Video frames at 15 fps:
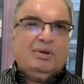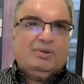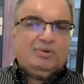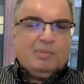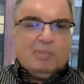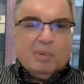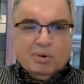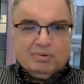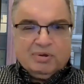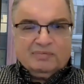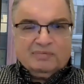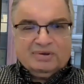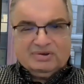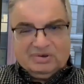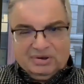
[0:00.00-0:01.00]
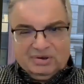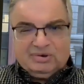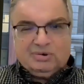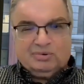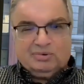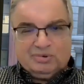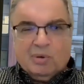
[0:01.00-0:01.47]
both of these
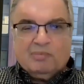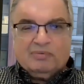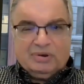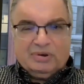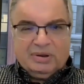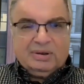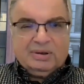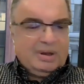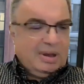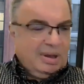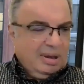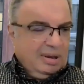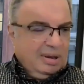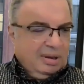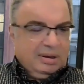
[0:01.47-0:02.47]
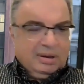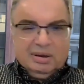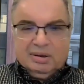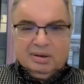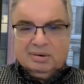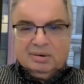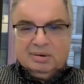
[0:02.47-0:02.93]
issues, hopefully,
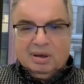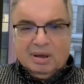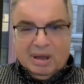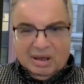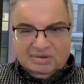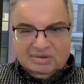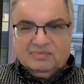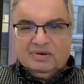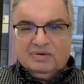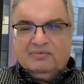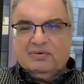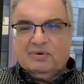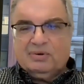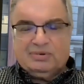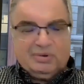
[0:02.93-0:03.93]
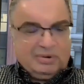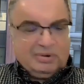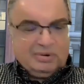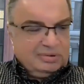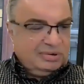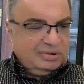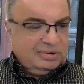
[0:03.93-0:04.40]
as we further